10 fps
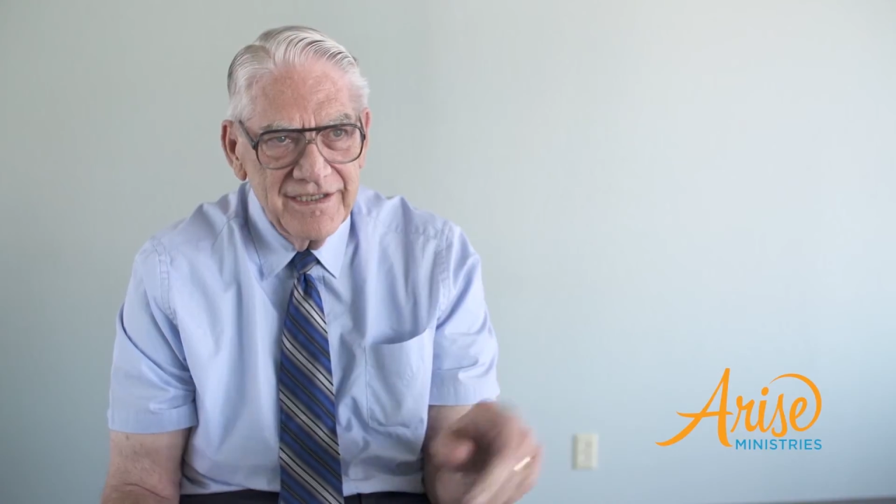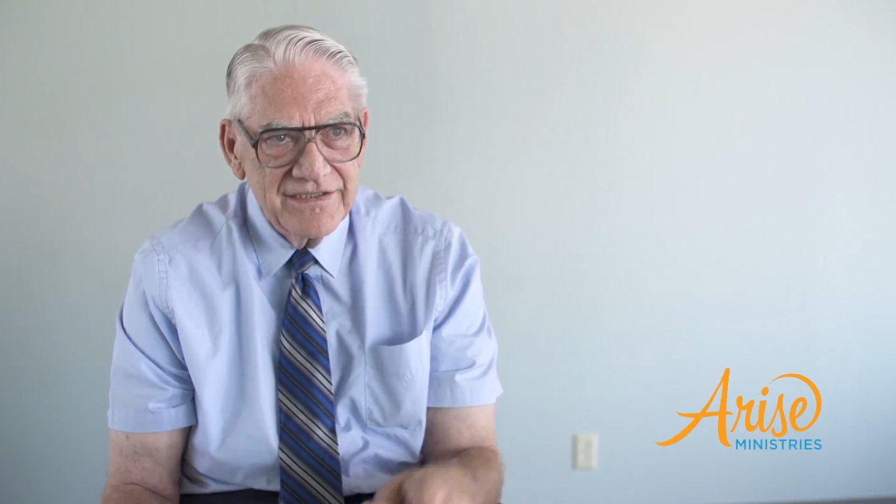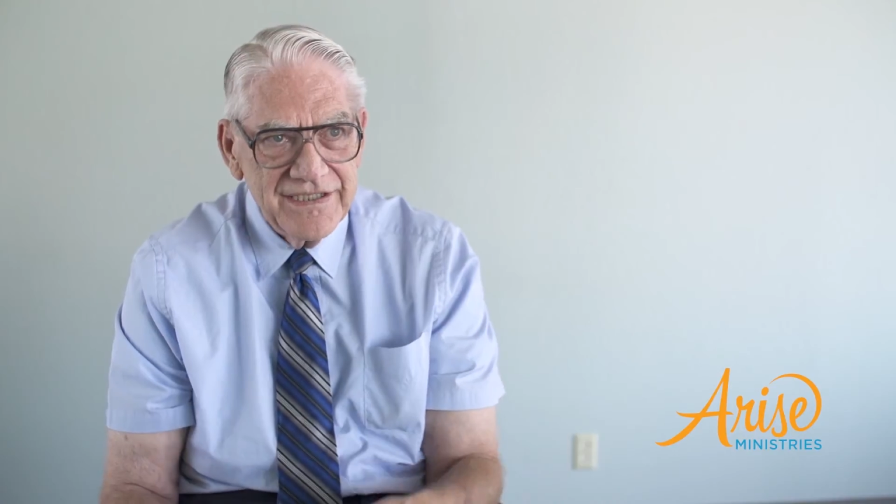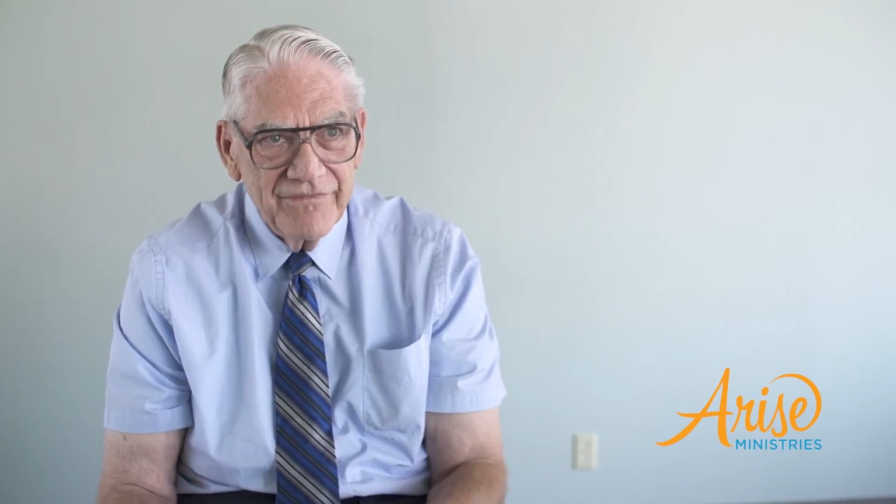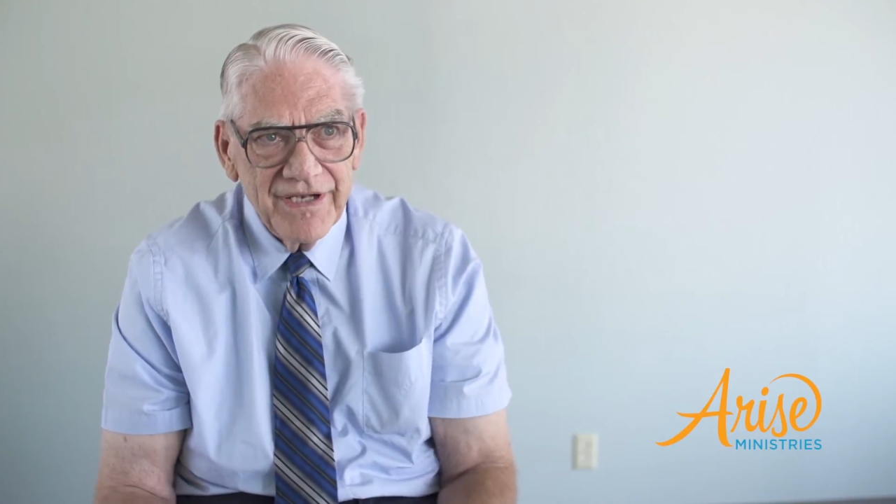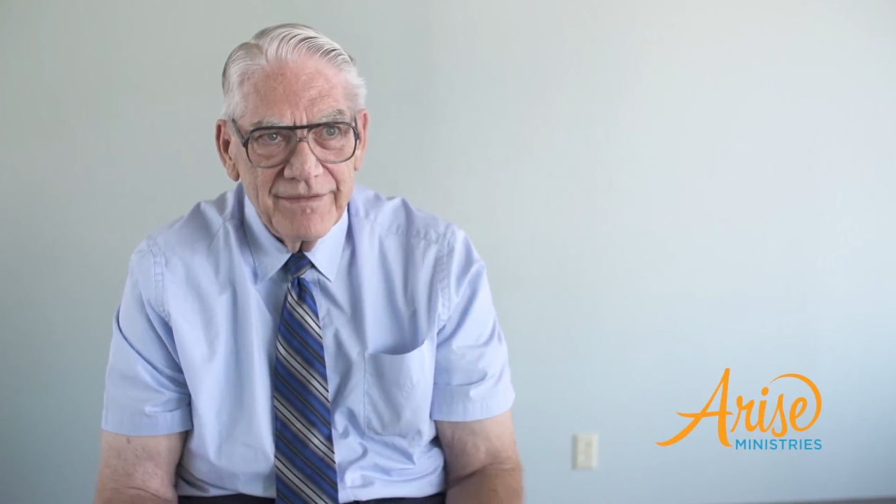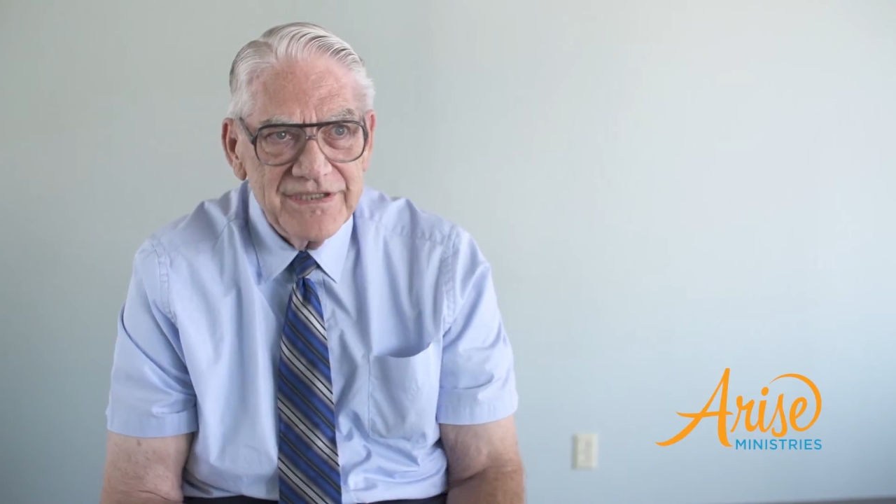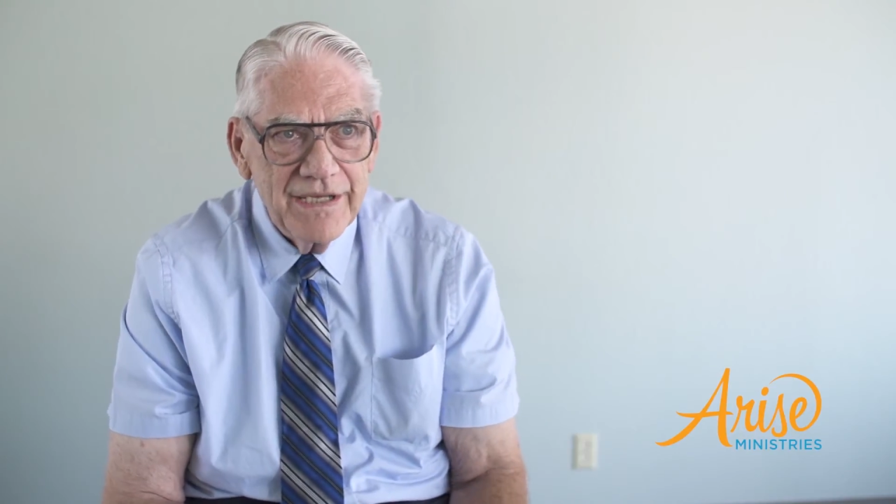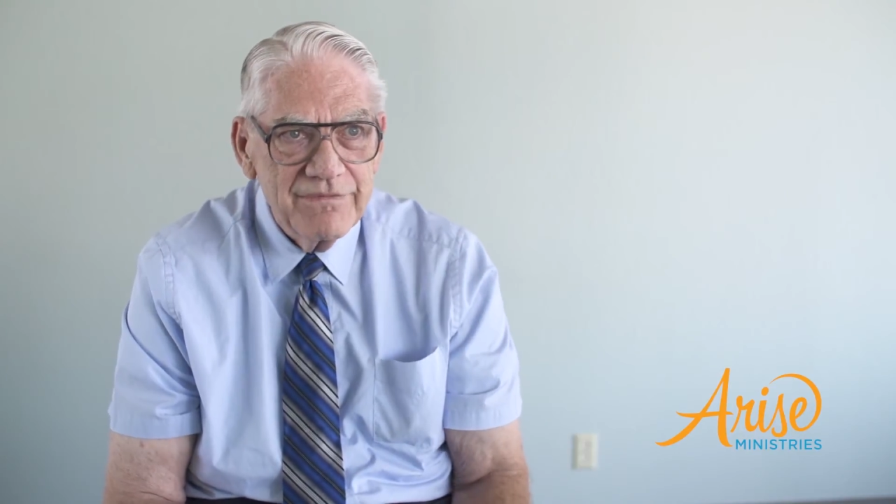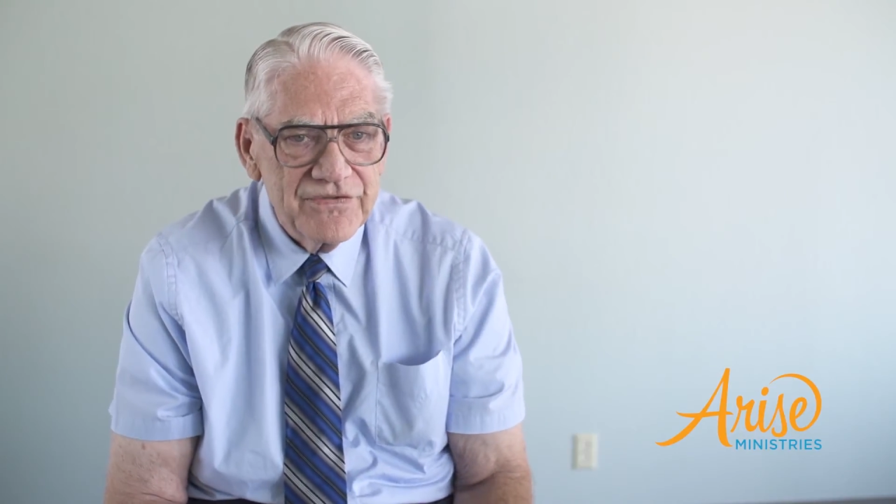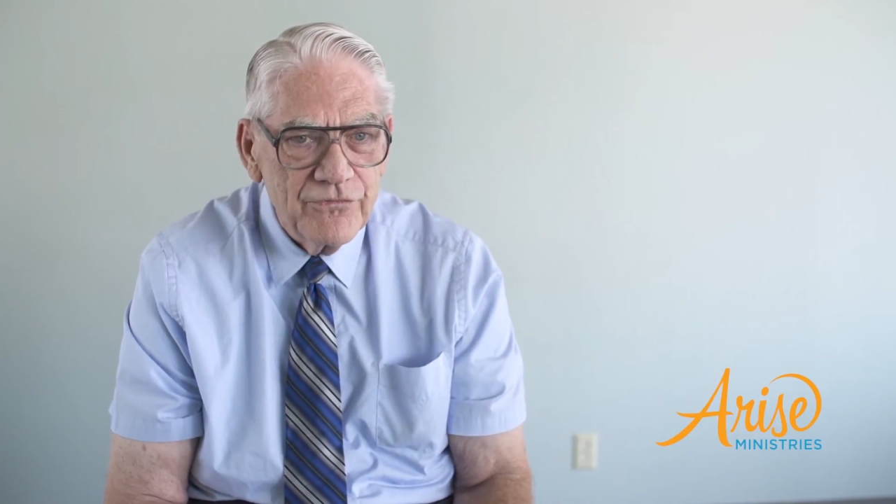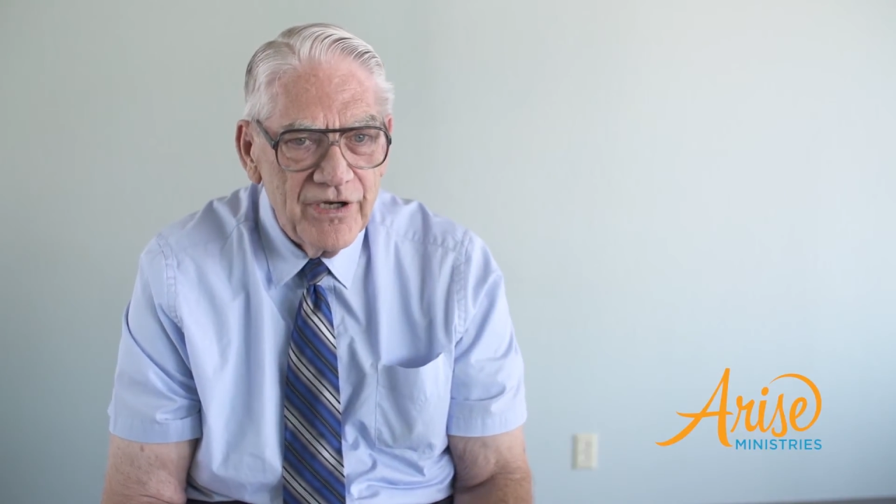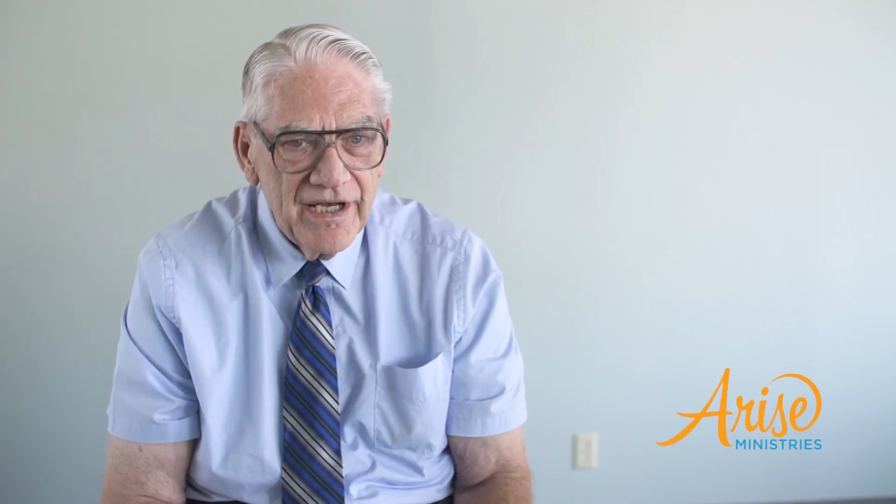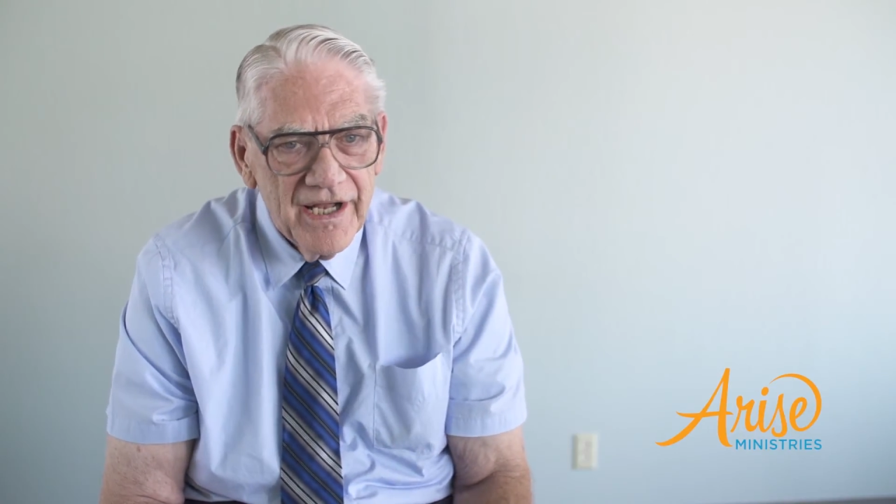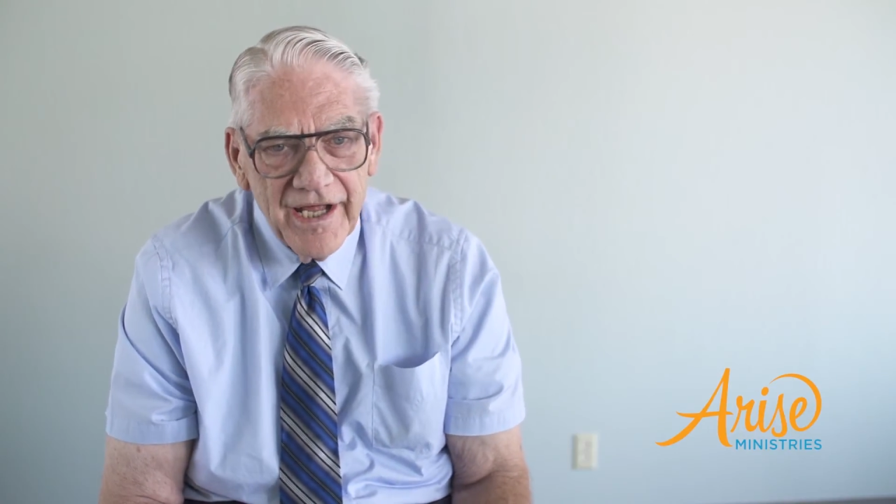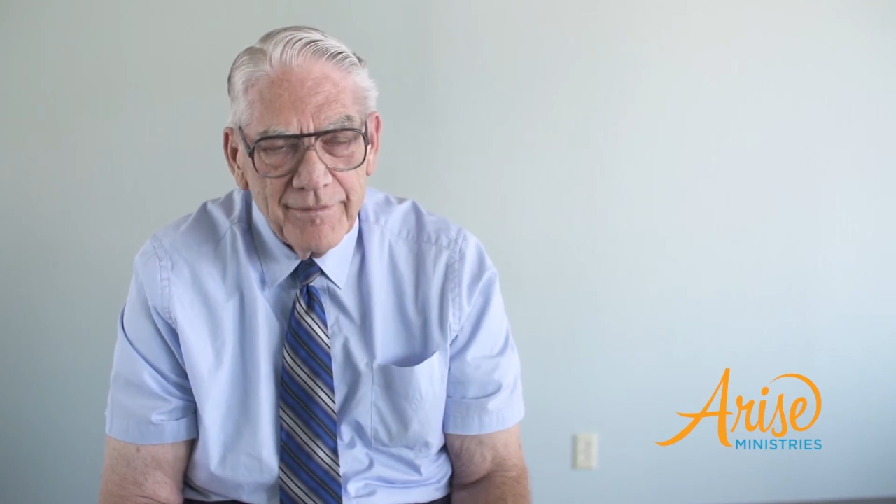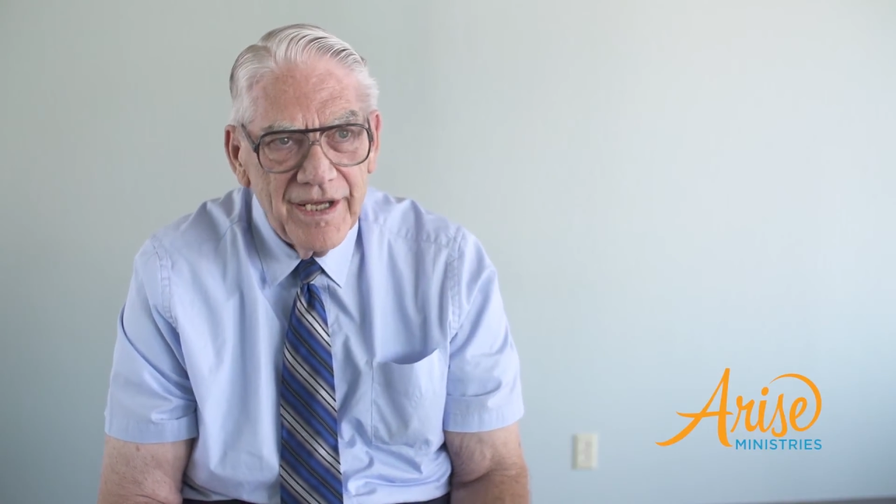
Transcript: 7 times 7 is 49,